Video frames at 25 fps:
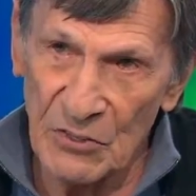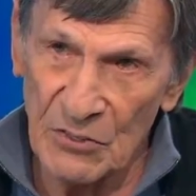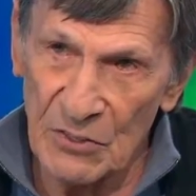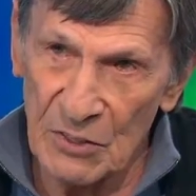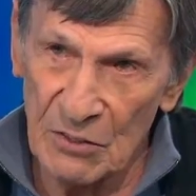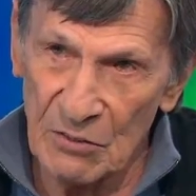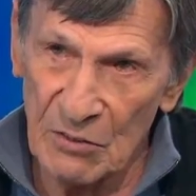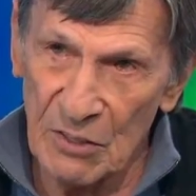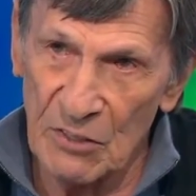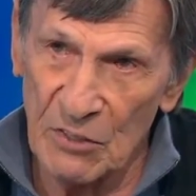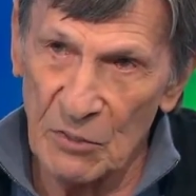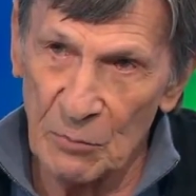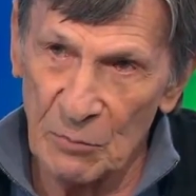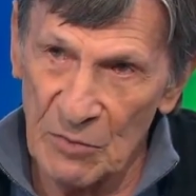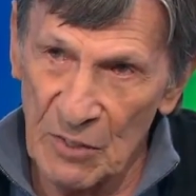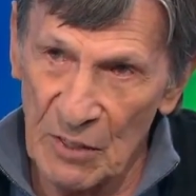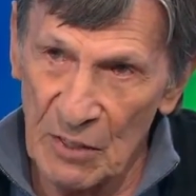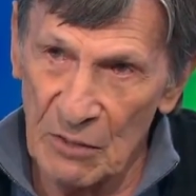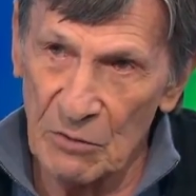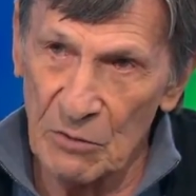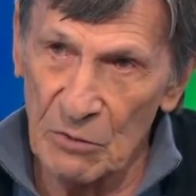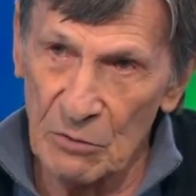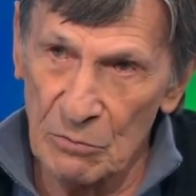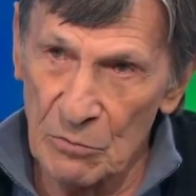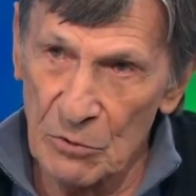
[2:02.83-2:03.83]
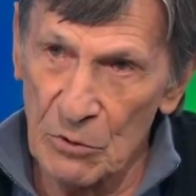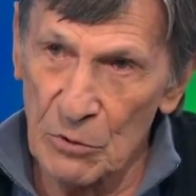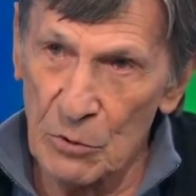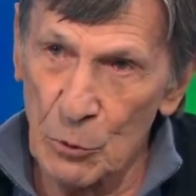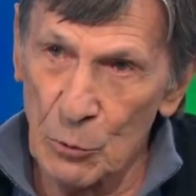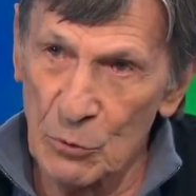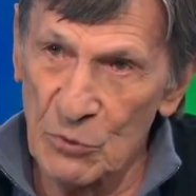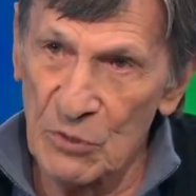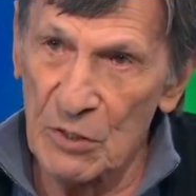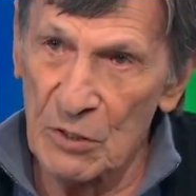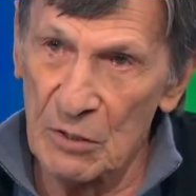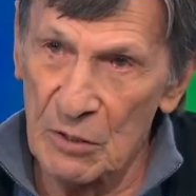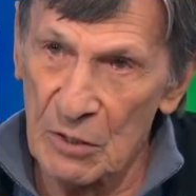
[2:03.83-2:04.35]
a cigarette, that you're
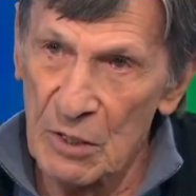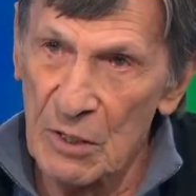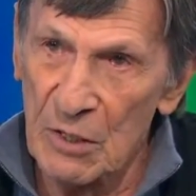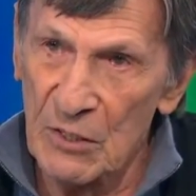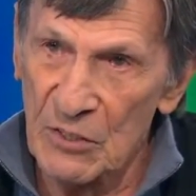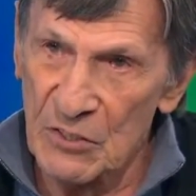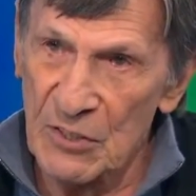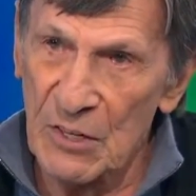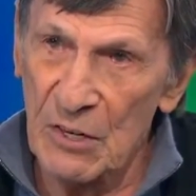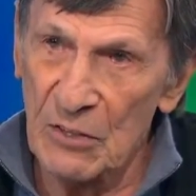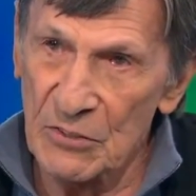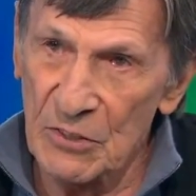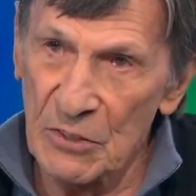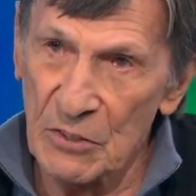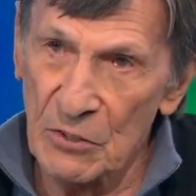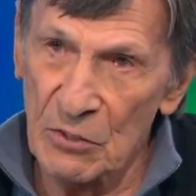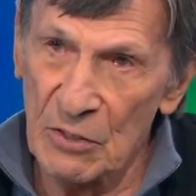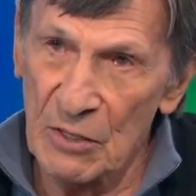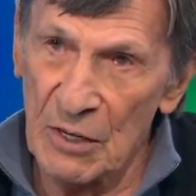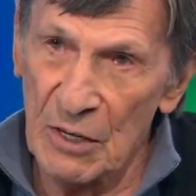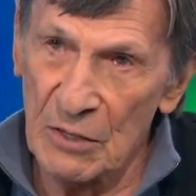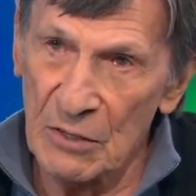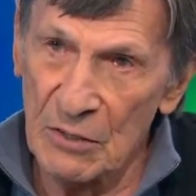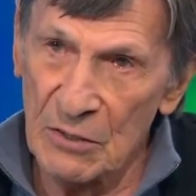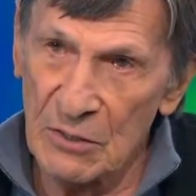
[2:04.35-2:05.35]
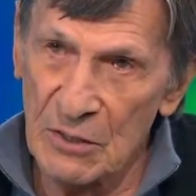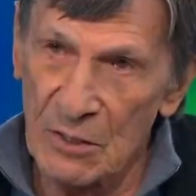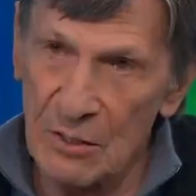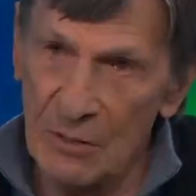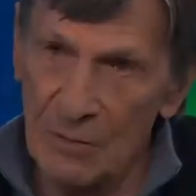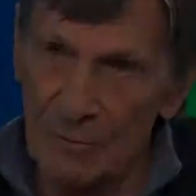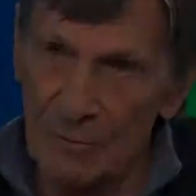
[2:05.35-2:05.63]
losing cells in your lungs.